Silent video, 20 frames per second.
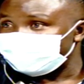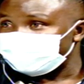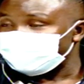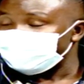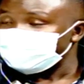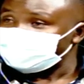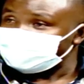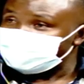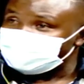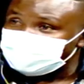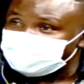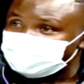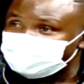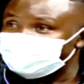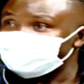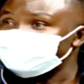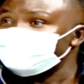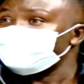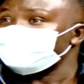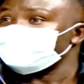We still
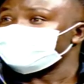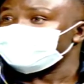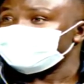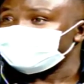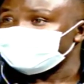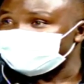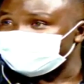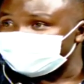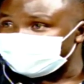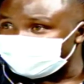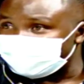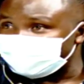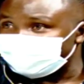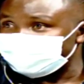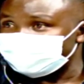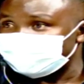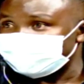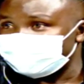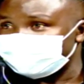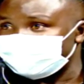do less than
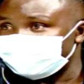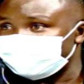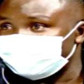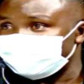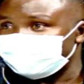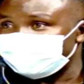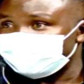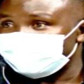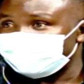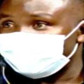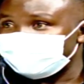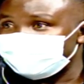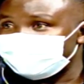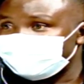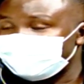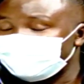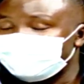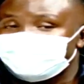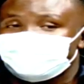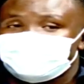1,000
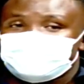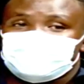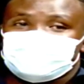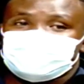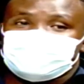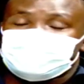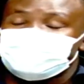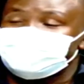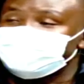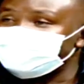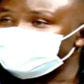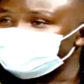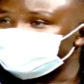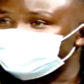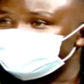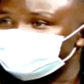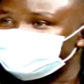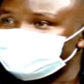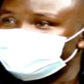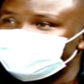this
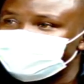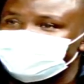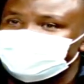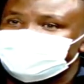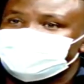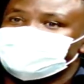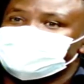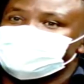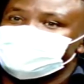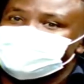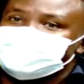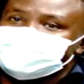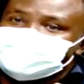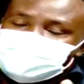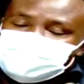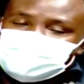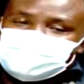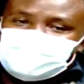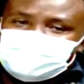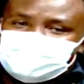is not what,
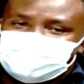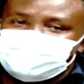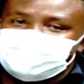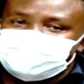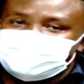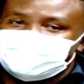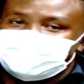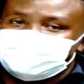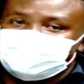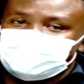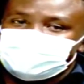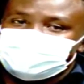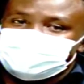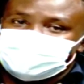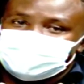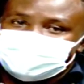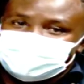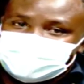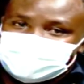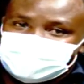if you tell
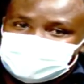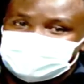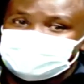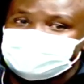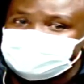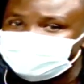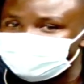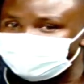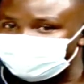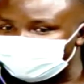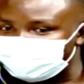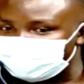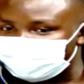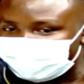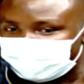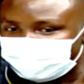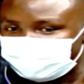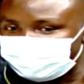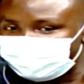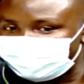people at least
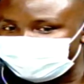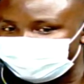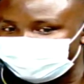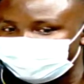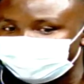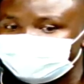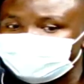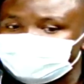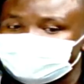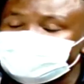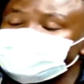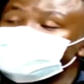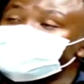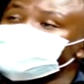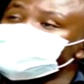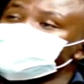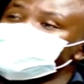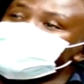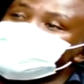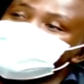30,000, then you
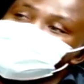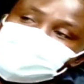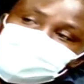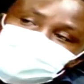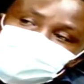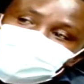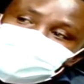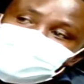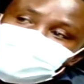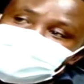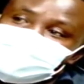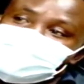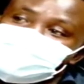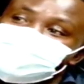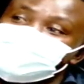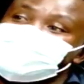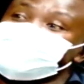should be able to do at least